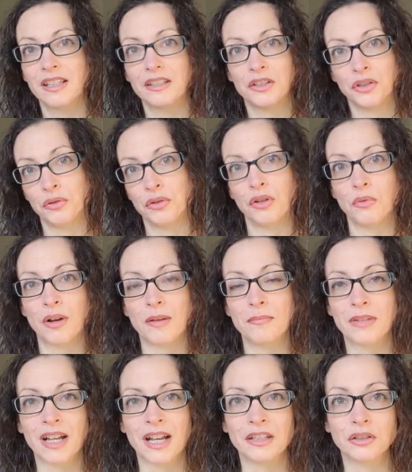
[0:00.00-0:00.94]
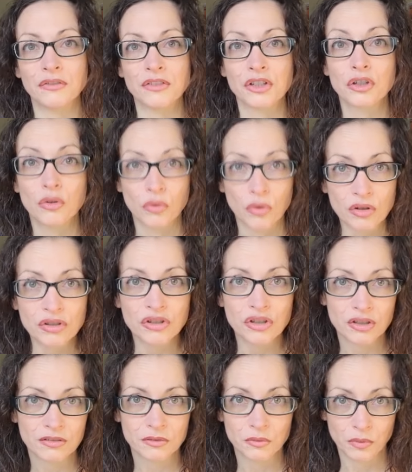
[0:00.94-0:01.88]
you know I'm kind of a
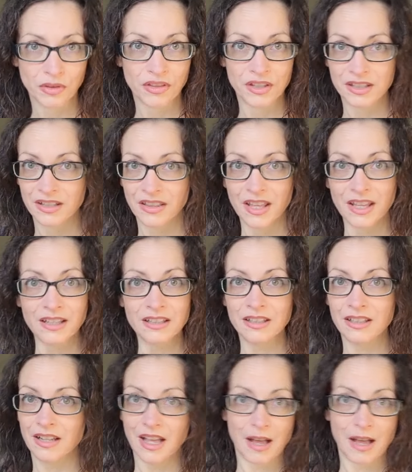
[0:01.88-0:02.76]
Scrooge with these things,